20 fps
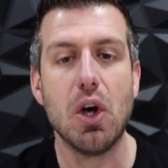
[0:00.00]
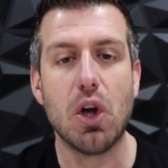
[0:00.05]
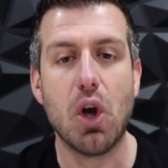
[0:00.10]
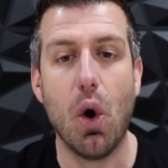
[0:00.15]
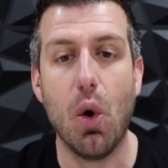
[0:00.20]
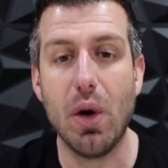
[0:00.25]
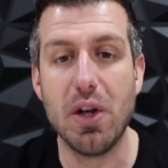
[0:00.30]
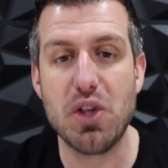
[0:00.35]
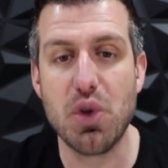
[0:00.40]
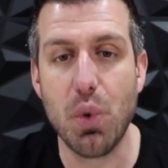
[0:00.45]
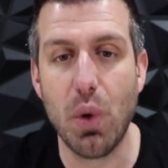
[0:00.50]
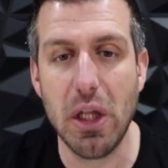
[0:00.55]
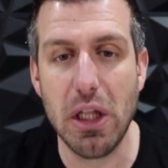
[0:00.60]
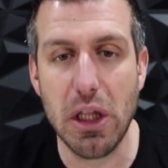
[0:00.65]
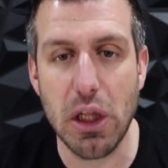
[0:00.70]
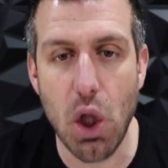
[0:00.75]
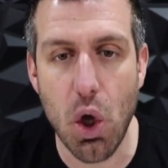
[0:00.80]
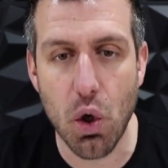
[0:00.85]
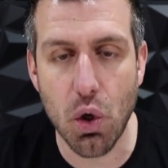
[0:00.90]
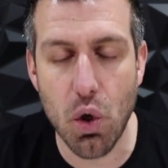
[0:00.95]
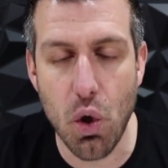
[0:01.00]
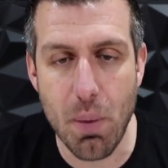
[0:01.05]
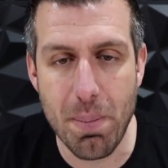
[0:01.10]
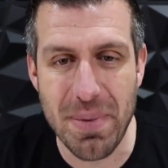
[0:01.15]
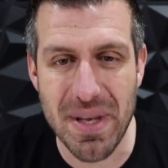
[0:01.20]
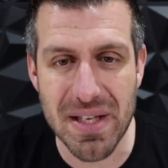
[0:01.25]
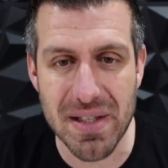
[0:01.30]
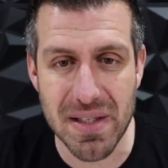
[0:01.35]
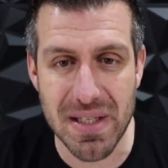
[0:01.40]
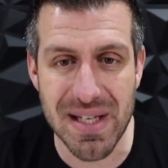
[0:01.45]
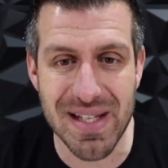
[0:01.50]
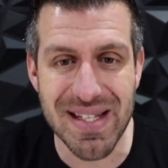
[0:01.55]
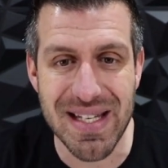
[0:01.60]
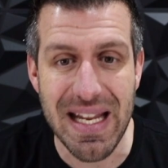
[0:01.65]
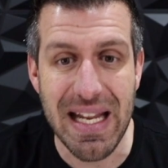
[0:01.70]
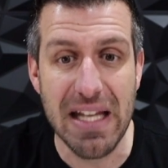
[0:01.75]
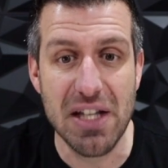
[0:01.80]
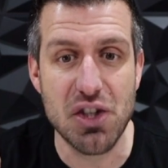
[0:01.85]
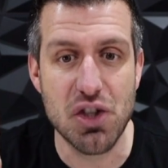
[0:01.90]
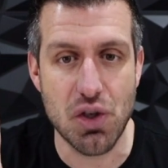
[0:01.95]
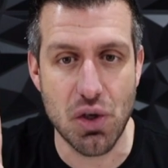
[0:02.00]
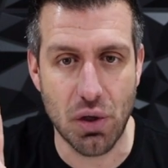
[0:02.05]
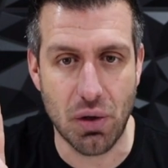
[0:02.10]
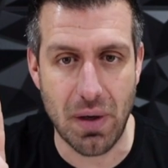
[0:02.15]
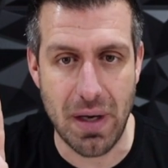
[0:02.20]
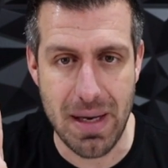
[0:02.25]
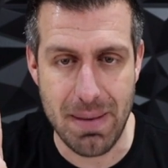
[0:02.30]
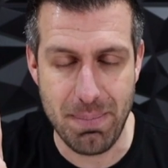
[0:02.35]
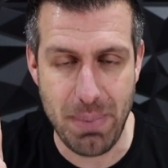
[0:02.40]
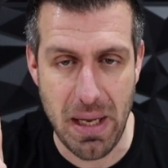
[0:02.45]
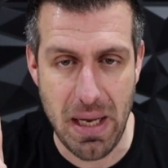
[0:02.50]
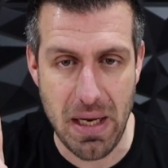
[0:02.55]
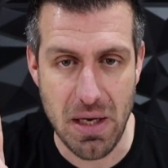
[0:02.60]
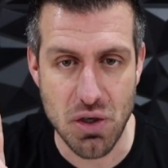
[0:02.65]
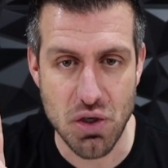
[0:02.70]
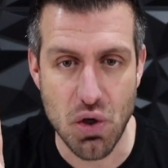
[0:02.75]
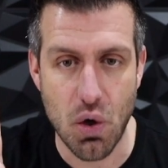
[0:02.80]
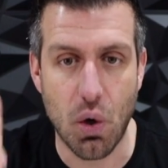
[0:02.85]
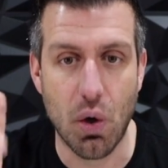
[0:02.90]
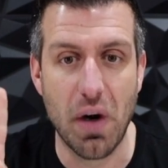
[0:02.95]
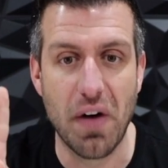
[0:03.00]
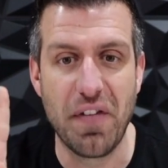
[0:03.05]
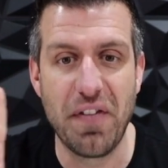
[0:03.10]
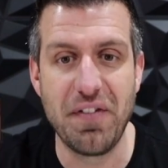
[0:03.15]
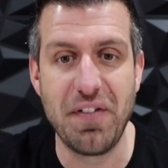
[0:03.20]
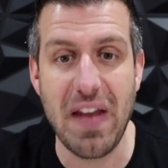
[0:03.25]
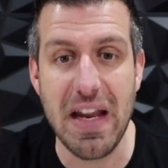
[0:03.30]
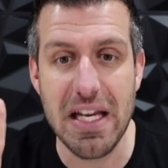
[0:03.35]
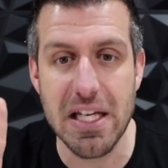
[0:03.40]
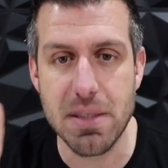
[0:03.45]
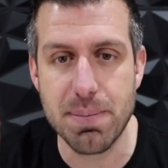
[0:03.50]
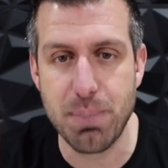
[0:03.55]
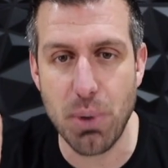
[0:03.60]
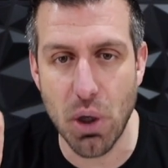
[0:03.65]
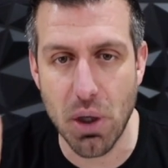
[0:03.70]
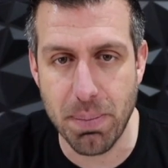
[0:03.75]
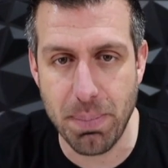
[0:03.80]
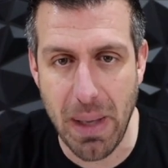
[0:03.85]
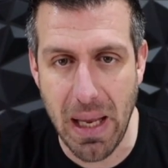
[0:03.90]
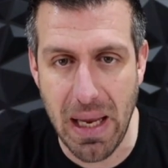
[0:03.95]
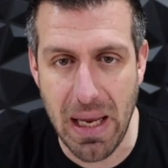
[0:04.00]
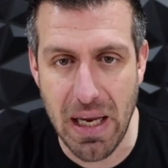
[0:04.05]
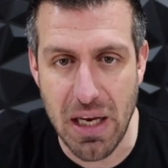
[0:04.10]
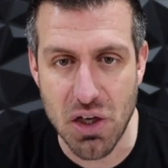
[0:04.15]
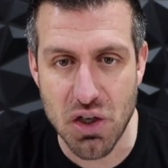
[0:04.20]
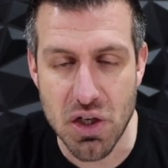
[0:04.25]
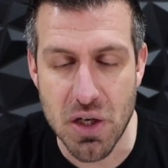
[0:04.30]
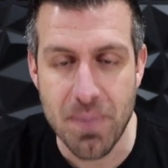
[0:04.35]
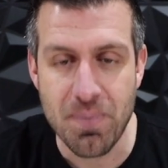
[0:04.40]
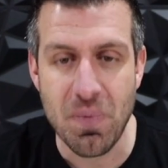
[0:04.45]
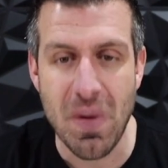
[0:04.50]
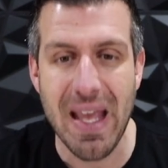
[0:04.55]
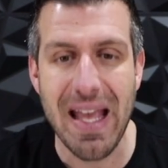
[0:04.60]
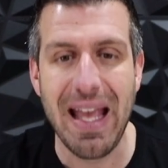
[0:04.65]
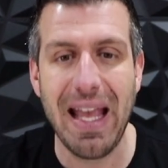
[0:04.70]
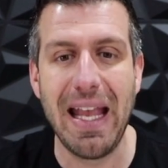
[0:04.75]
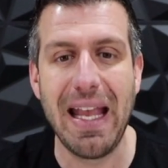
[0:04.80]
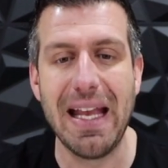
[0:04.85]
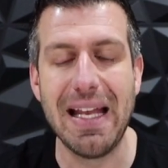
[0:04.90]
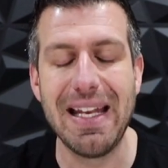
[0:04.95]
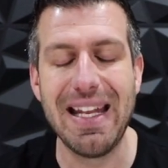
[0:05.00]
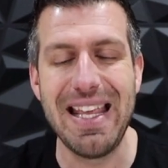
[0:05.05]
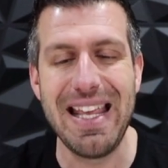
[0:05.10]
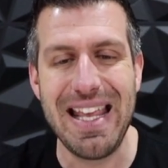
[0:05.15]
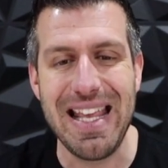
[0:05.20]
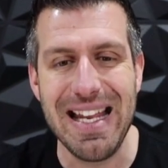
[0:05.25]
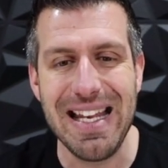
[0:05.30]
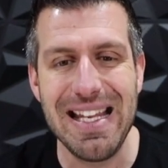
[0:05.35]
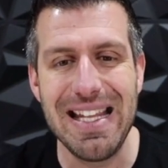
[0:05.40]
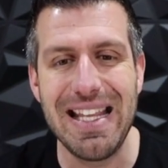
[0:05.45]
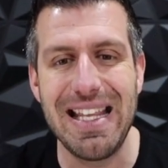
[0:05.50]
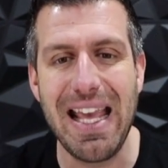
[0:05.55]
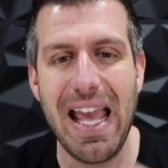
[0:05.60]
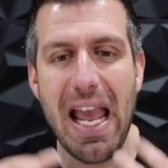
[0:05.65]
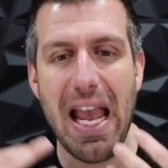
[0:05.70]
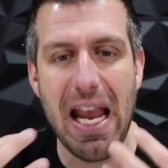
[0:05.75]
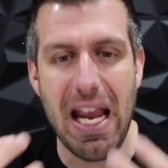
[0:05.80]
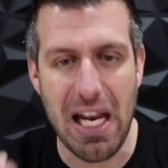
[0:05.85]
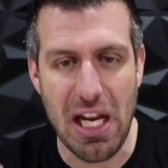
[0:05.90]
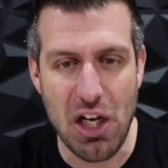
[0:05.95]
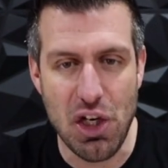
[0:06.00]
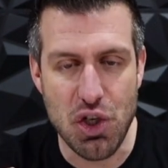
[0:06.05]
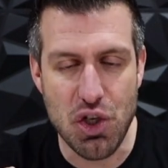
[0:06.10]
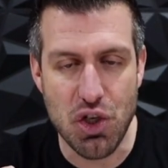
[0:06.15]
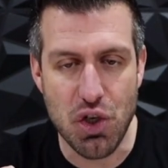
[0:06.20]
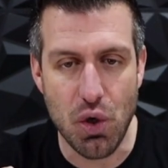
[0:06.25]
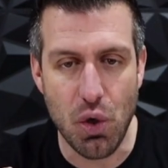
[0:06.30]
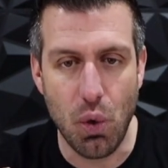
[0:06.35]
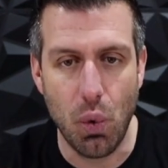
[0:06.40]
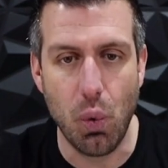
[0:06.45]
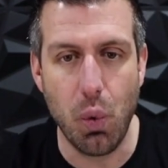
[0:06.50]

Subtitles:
Go into a local business Instagram page or a Facebook page and engage